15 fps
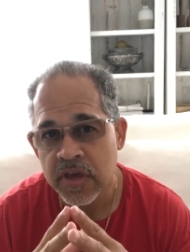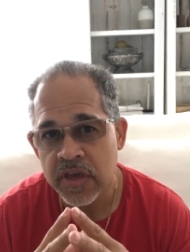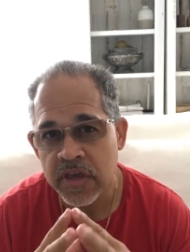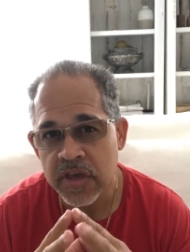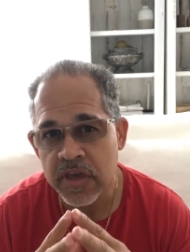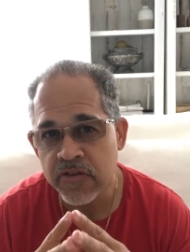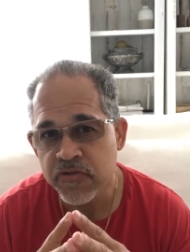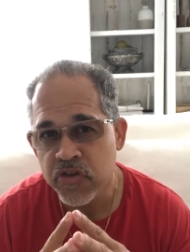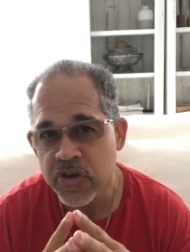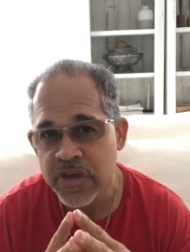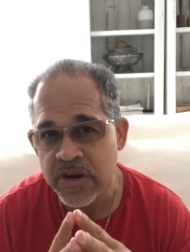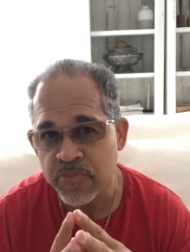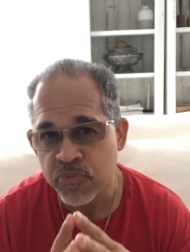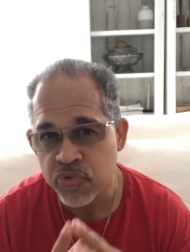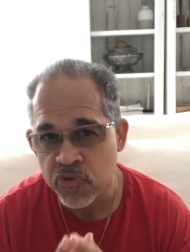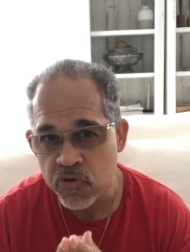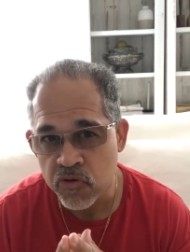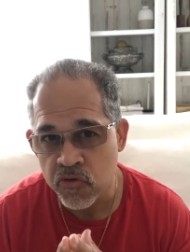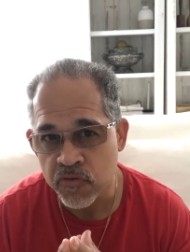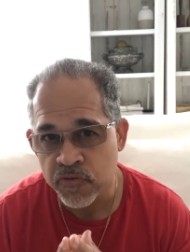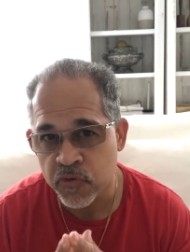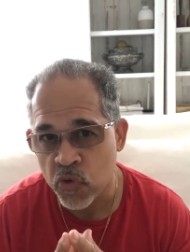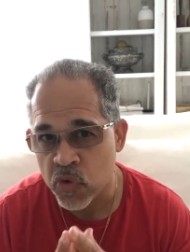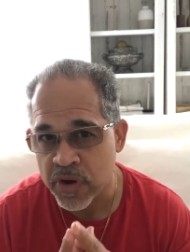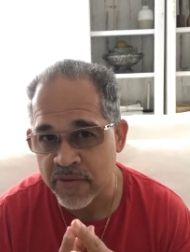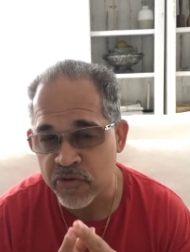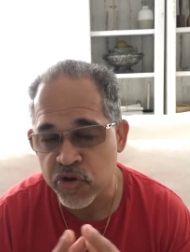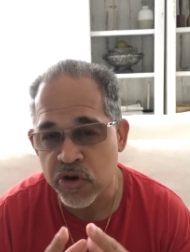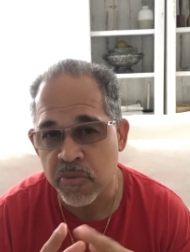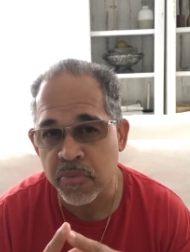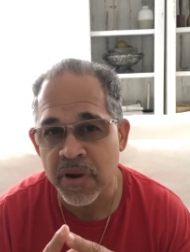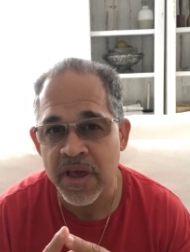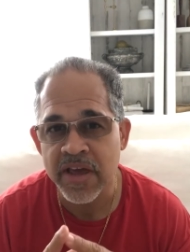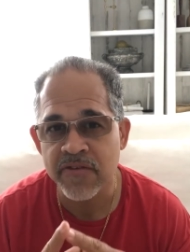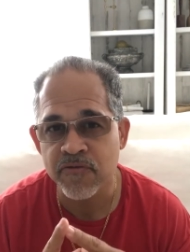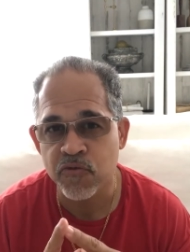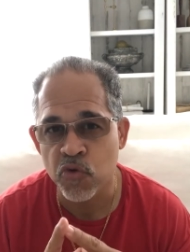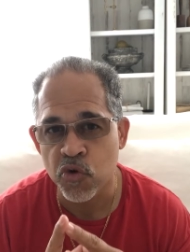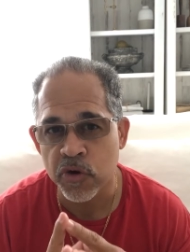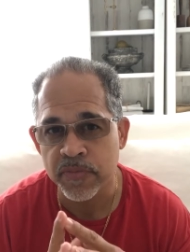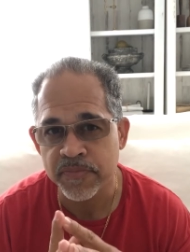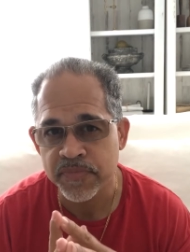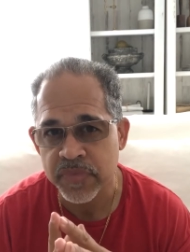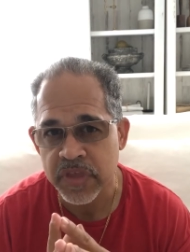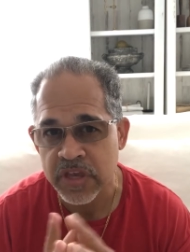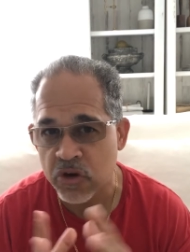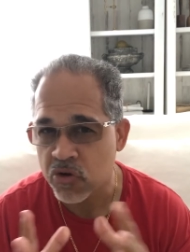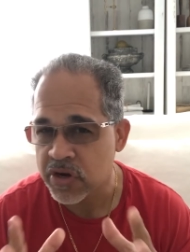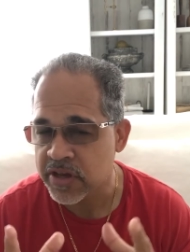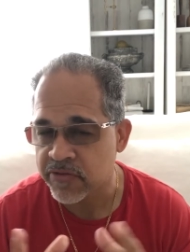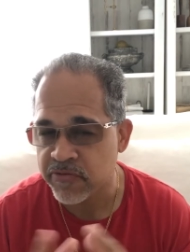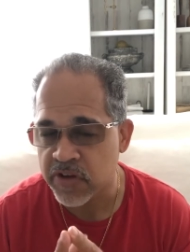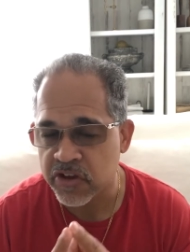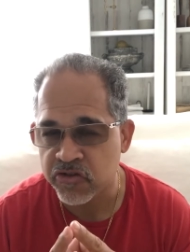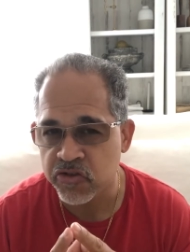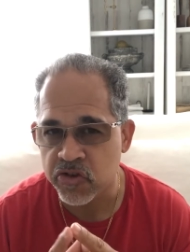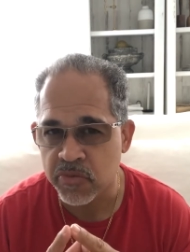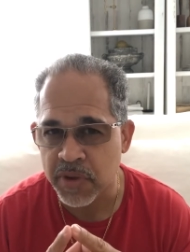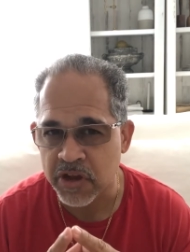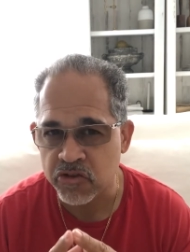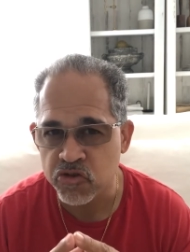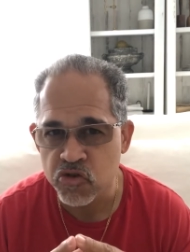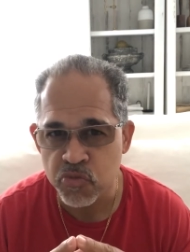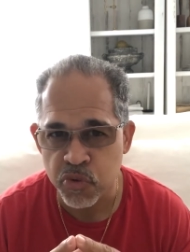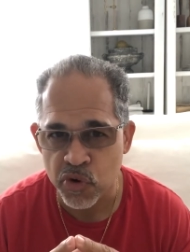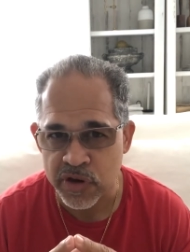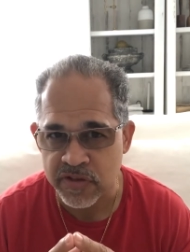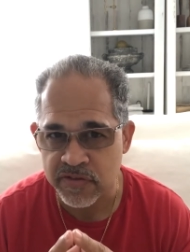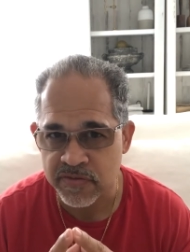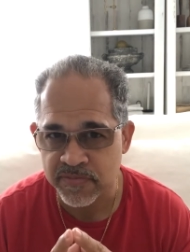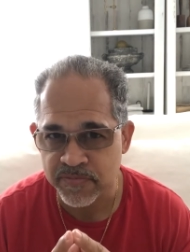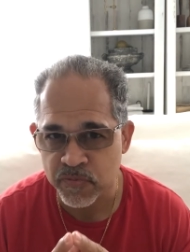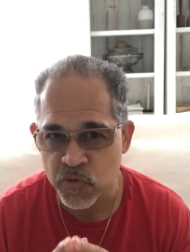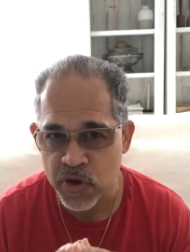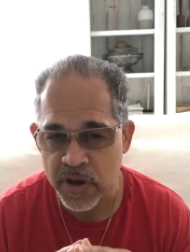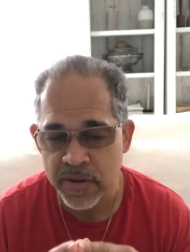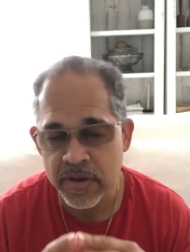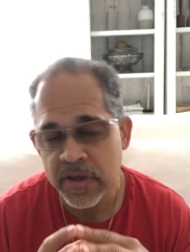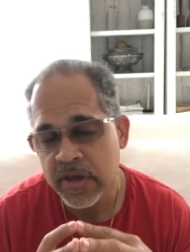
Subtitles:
If you get approved for whatever you're applying for, it only affects you about 2 points, okay?